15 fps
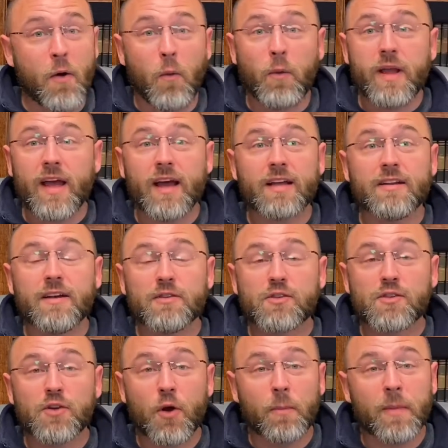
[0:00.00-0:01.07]
We had
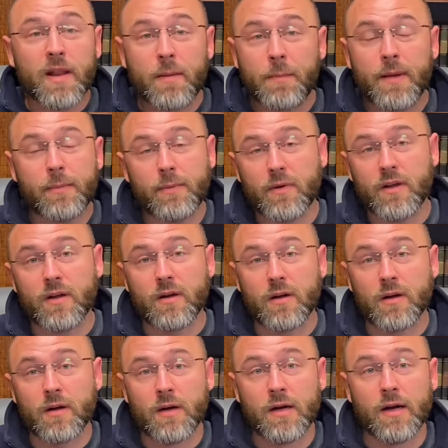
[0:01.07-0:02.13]
so many people
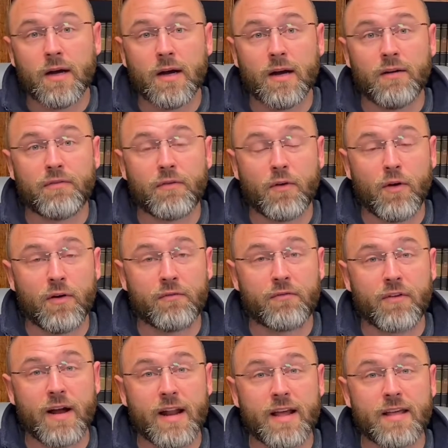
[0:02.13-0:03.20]
here uh, on
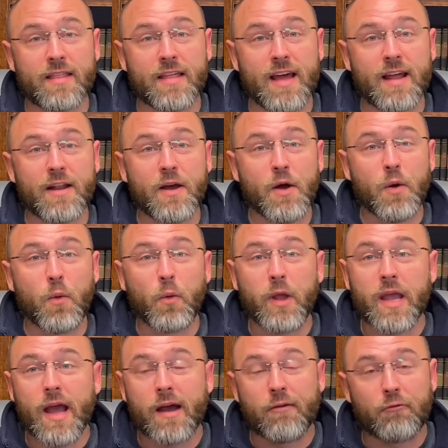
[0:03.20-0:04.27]
Friday that
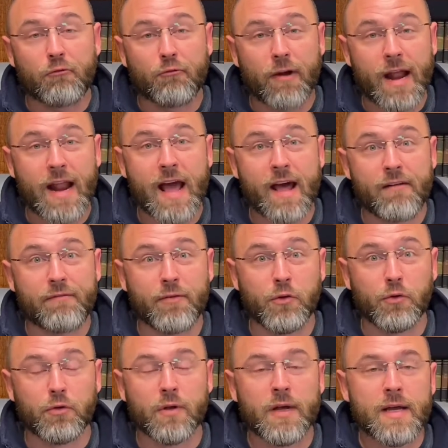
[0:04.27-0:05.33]
we ran out of
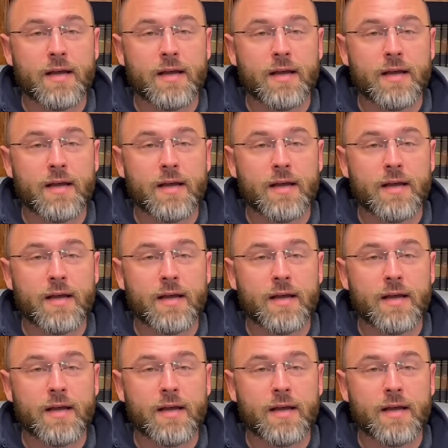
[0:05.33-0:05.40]
food.